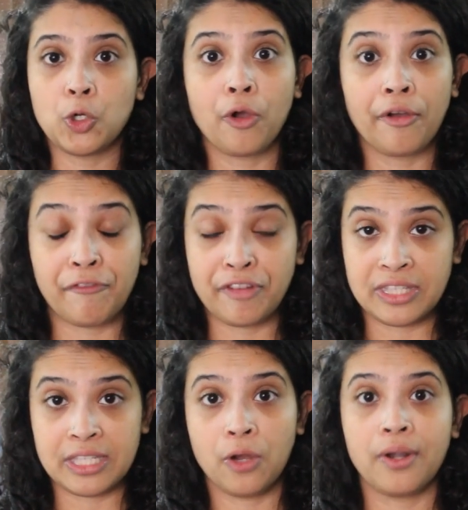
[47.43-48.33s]
to look
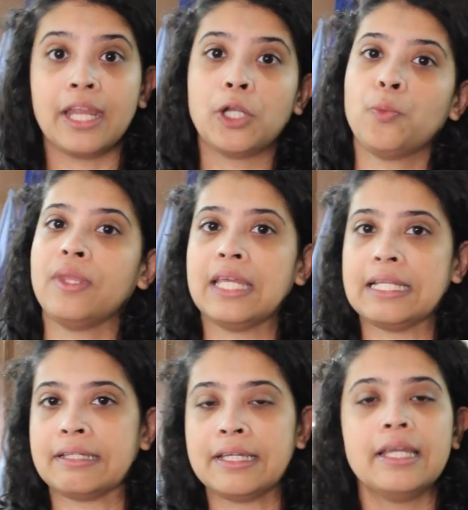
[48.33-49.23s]
frizzy on day 2 and
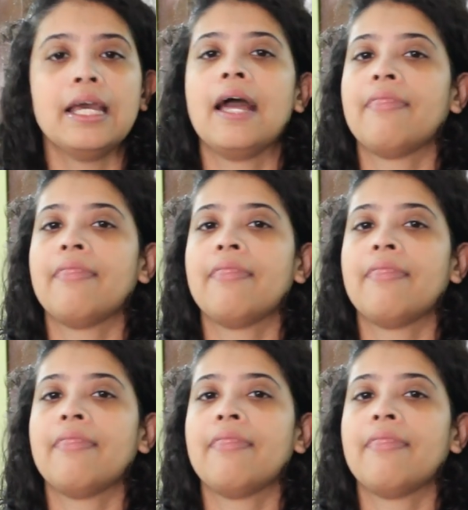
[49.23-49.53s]
day 3.